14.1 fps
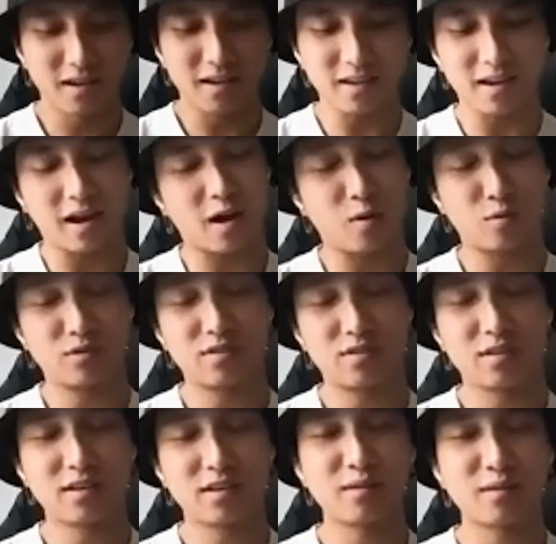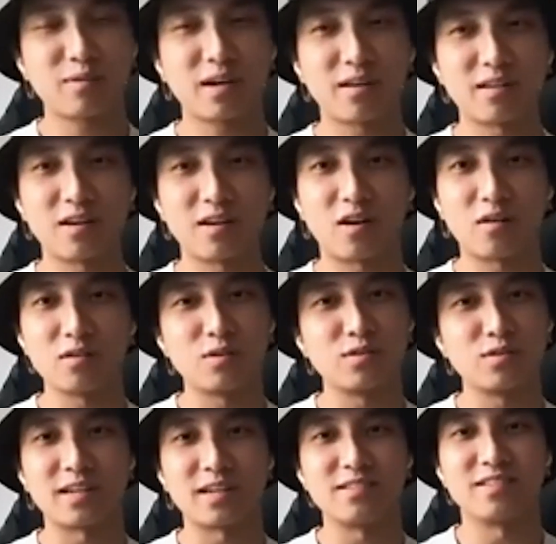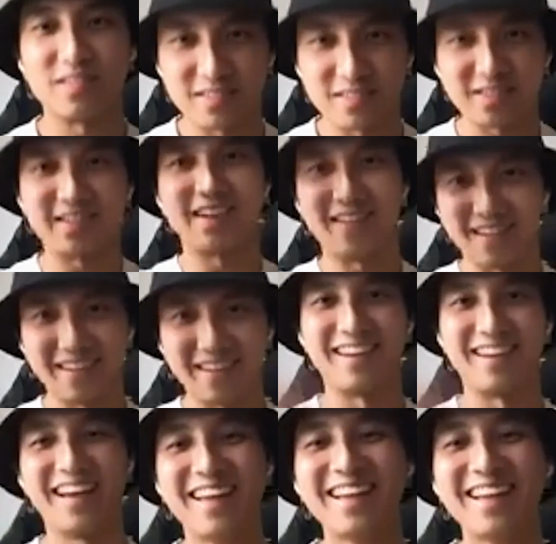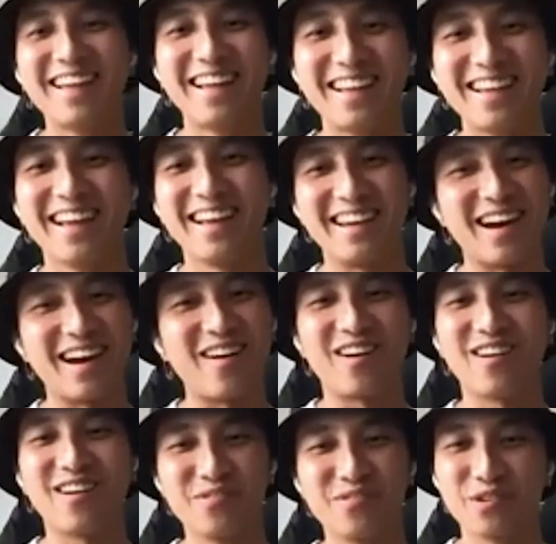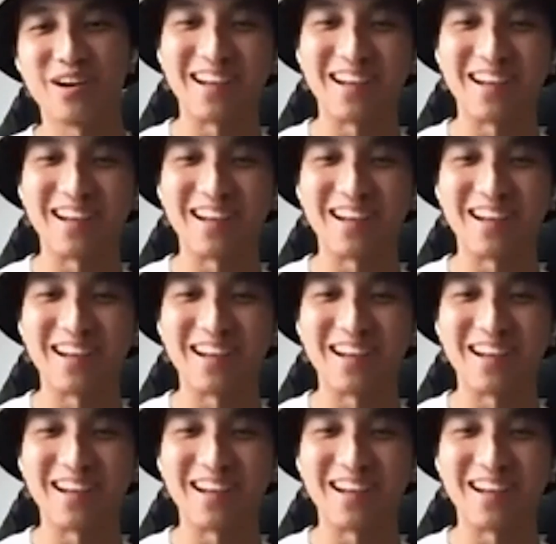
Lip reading: Yeah, I was thinking about all those answers, and then now all of you